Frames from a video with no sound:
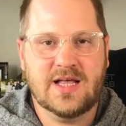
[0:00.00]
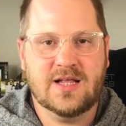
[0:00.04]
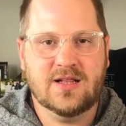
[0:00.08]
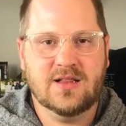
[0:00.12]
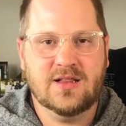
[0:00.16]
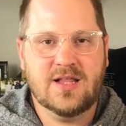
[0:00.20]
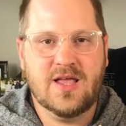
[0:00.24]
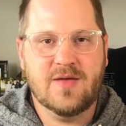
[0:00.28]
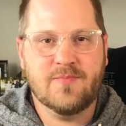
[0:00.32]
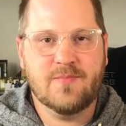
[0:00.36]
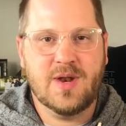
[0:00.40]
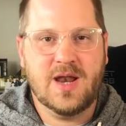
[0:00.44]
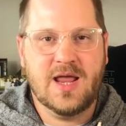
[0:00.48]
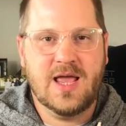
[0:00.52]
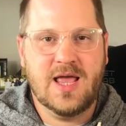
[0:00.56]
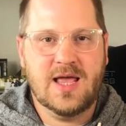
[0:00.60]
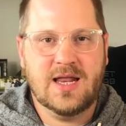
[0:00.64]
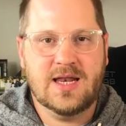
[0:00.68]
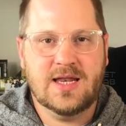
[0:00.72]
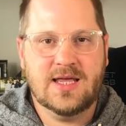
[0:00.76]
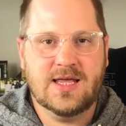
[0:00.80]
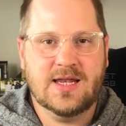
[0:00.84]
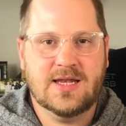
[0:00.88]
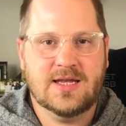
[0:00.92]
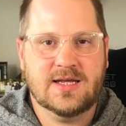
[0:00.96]

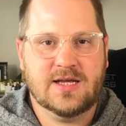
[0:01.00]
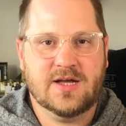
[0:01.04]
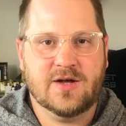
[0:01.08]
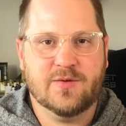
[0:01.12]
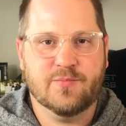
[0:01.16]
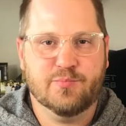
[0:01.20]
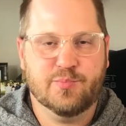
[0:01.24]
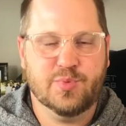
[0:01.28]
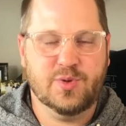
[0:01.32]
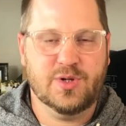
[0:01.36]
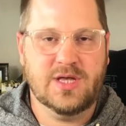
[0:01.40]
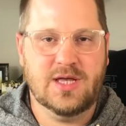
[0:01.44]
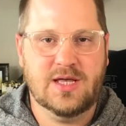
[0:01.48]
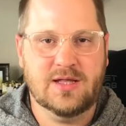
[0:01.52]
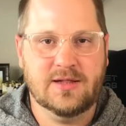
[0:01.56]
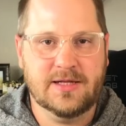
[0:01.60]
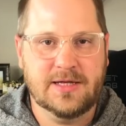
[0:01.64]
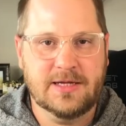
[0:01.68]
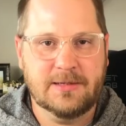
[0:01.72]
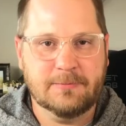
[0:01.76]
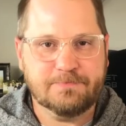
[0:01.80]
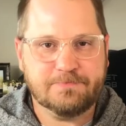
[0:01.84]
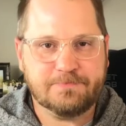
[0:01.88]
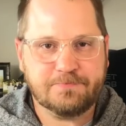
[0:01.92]
eliminated completely.